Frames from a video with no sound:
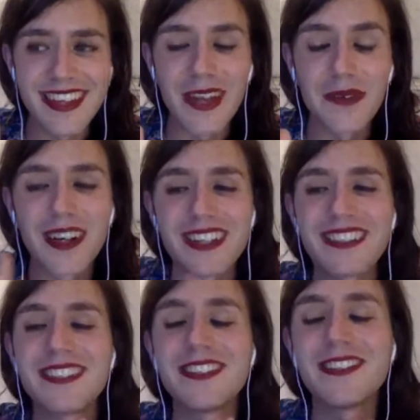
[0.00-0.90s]
I want
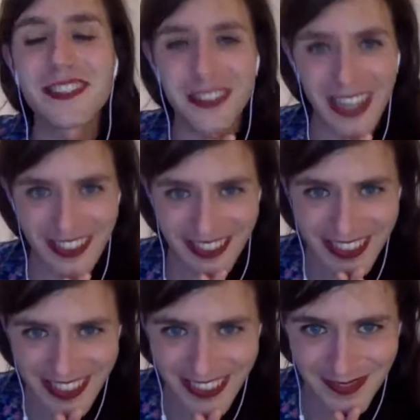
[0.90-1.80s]
to stress
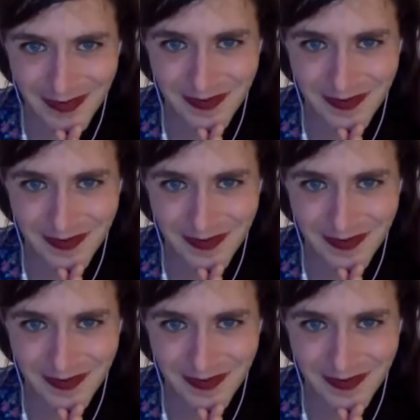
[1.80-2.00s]
here,